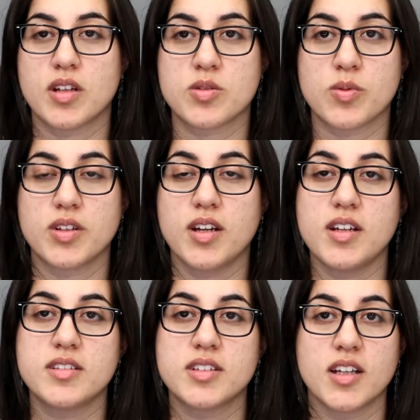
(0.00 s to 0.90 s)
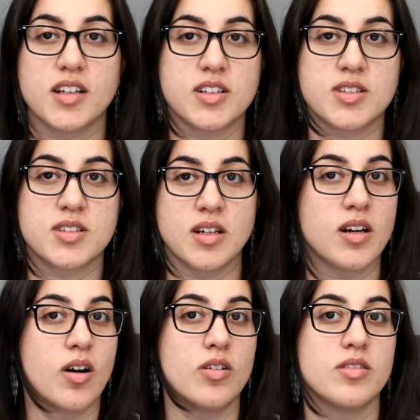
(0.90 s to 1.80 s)
That's what they eat, and
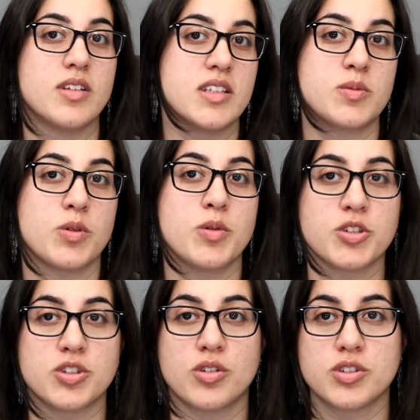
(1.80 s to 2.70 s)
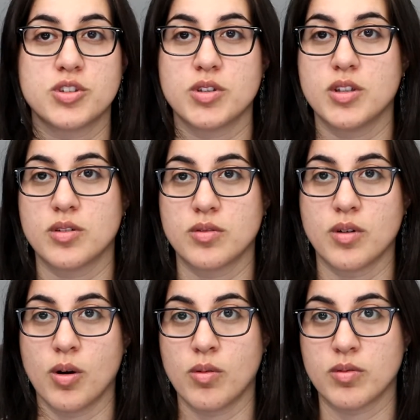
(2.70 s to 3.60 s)
that's pretty much the only tree they'll
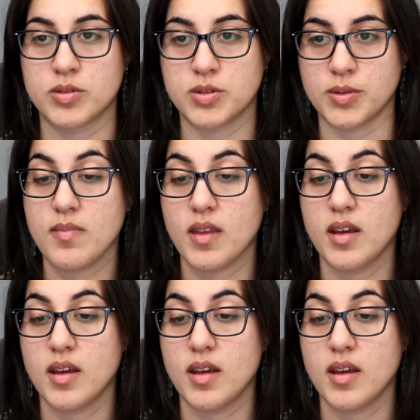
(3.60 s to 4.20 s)
go to.